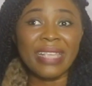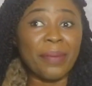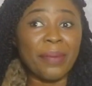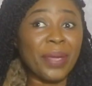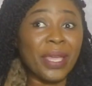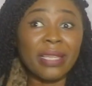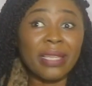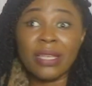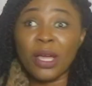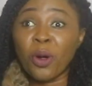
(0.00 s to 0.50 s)
i
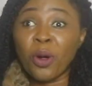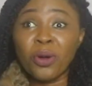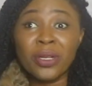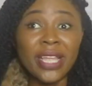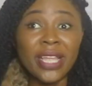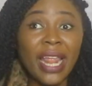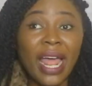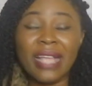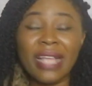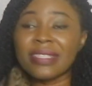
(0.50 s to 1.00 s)
mean they're
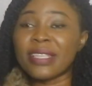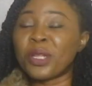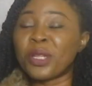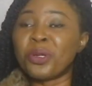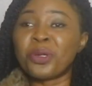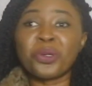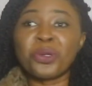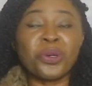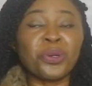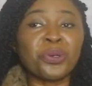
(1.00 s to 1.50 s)
holding hands they
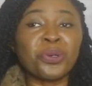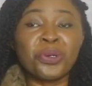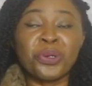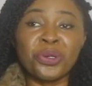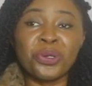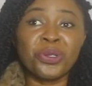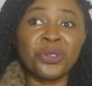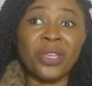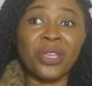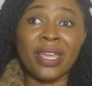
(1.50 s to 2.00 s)
look
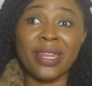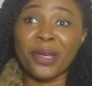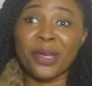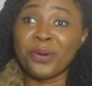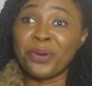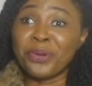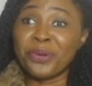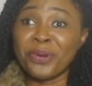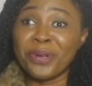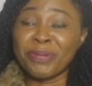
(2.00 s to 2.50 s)
good together
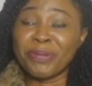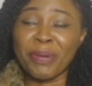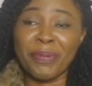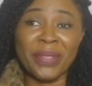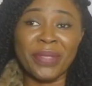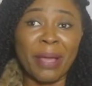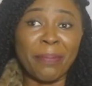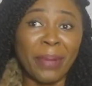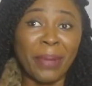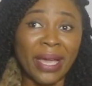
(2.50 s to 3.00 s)
who knows maybe
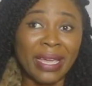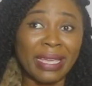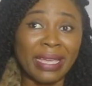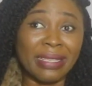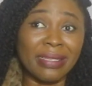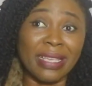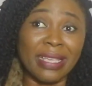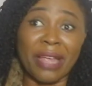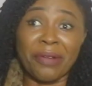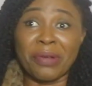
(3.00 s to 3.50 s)
they're back
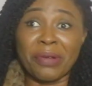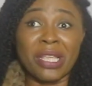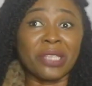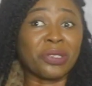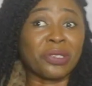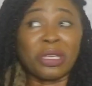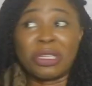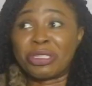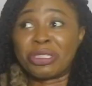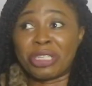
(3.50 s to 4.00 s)
in their
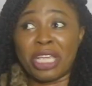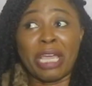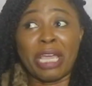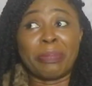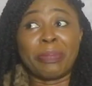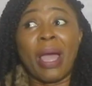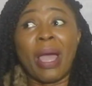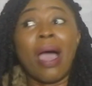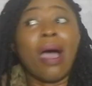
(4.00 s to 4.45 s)
relationship